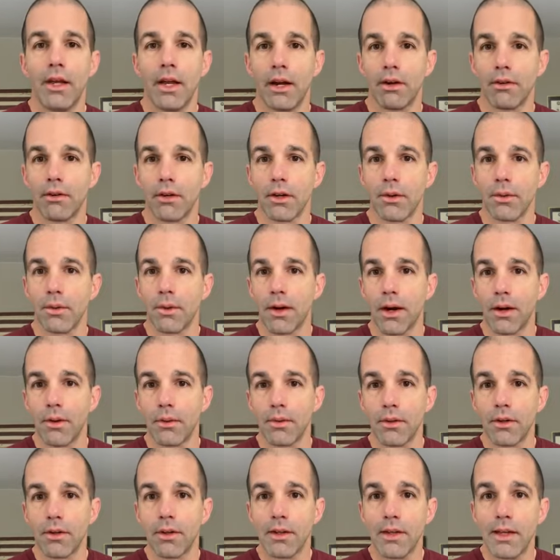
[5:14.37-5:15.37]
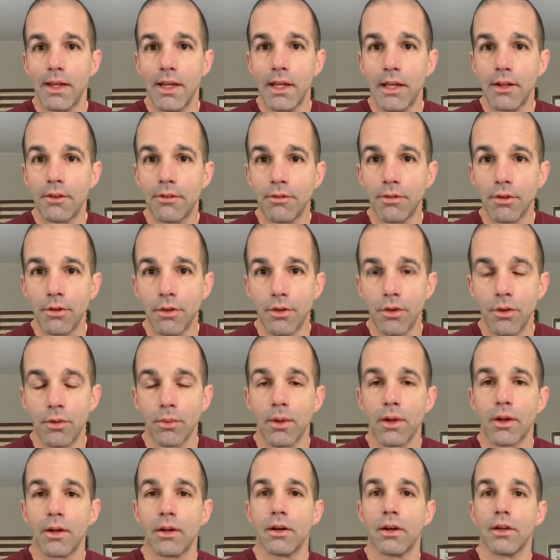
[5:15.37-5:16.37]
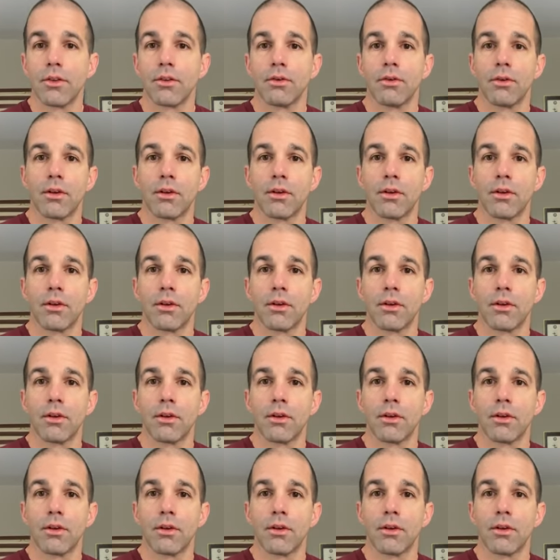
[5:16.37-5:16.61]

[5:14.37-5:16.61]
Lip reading: area where I would eat food or whatnot,